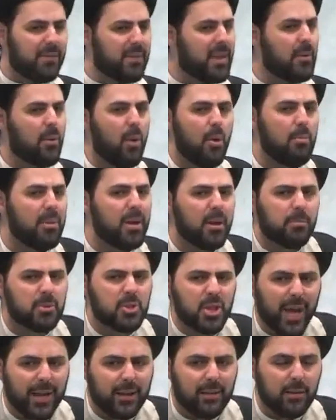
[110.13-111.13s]
they won't be
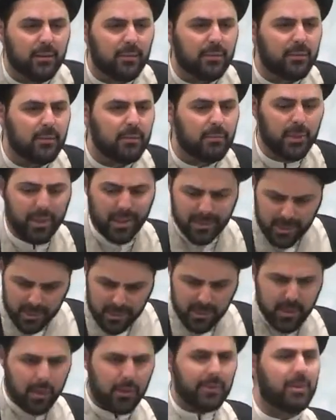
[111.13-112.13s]
objective because it's
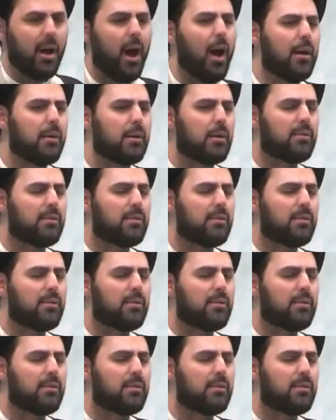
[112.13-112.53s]
their daughter.